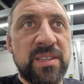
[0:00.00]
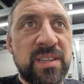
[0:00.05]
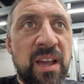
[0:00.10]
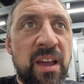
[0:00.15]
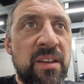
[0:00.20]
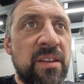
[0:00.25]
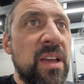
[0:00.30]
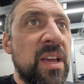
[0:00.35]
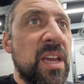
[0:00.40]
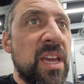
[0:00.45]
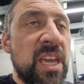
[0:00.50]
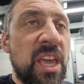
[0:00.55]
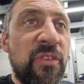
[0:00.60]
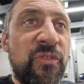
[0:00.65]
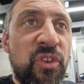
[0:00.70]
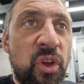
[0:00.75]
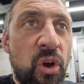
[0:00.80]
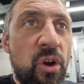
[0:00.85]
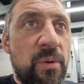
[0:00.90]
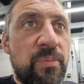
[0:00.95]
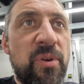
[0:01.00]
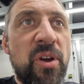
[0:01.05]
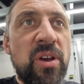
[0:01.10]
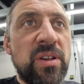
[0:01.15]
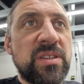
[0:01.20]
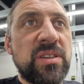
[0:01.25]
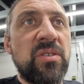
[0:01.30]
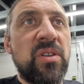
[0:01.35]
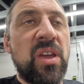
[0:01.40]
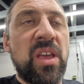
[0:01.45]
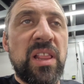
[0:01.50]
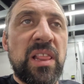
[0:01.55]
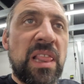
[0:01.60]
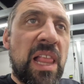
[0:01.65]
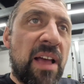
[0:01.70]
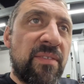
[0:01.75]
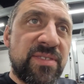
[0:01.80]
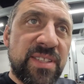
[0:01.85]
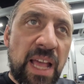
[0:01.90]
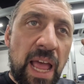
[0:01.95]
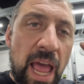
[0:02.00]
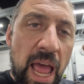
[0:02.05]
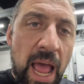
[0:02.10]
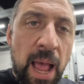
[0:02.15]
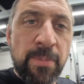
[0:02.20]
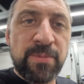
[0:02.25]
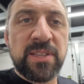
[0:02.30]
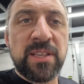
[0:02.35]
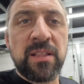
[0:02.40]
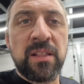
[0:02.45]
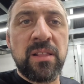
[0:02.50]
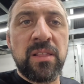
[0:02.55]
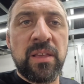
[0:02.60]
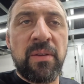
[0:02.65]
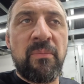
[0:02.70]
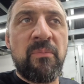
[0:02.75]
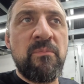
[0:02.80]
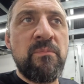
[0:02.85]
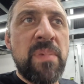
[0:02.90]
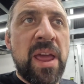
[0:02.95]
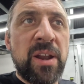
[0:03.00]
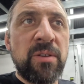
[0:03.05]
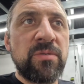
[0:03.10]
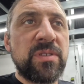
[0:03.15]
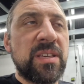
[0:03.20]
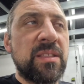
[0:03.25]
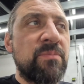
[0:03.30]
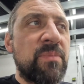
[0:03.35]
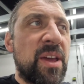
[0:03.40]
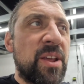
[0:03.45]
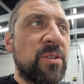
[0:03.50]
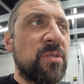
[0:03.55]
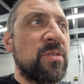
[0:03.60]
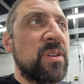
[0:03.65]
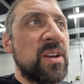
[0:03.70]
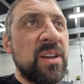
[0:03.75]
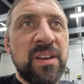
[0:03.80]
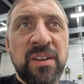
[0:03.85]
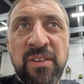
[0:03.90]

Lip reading: So if you're a person who loves to absolutely metal to the metal,